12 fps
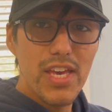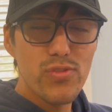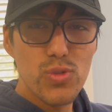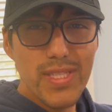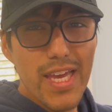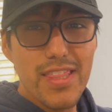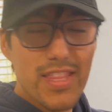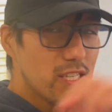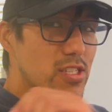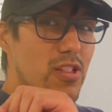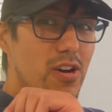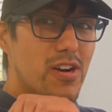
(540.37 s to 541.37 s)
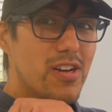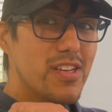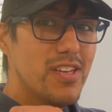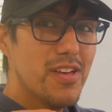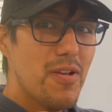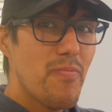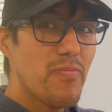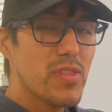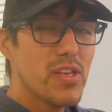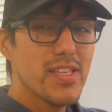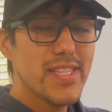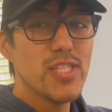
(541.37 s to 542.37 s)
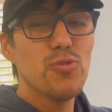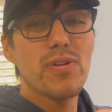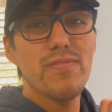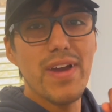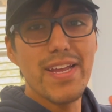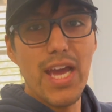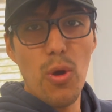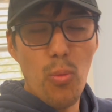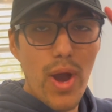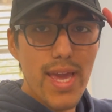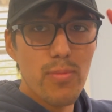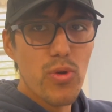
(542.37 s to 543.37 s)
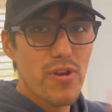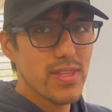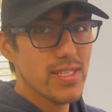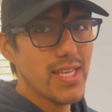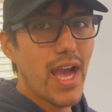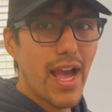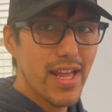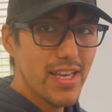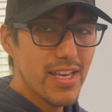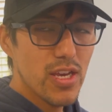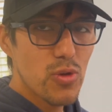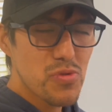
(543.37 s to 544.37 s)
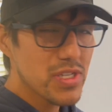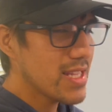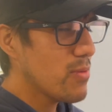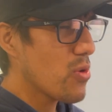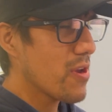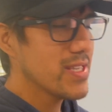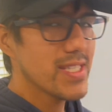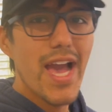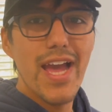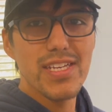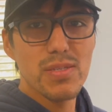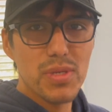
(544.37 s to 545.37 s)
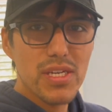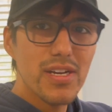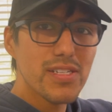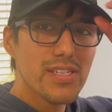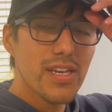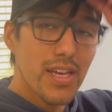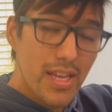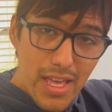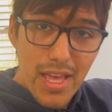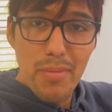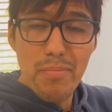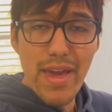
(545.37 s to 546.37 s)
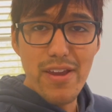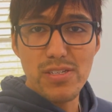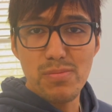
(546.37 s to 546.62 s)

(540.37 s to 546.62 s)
If you stay this long, you can find out why I'm wearing this hat. The reason I'm wearing this hat is because my hair is